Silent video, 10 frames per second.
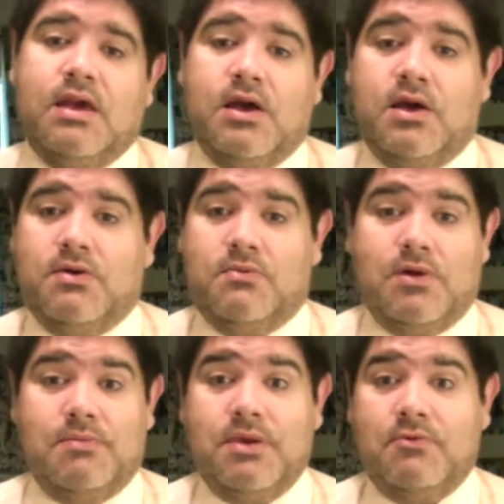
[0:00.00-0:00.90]

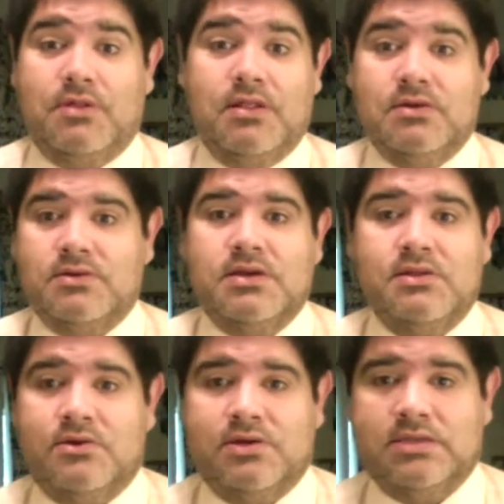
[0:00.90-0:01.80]
I mean, we literally
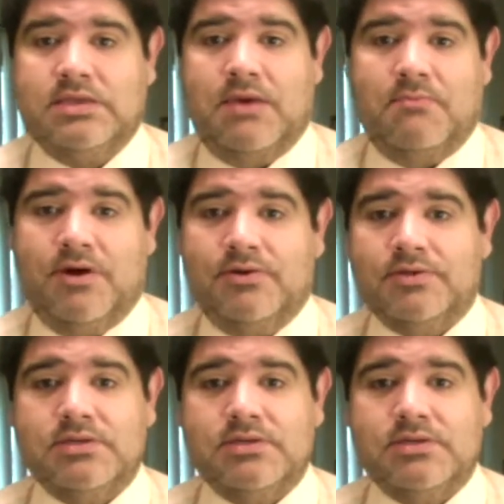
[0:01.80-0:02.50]
learned on typewriters.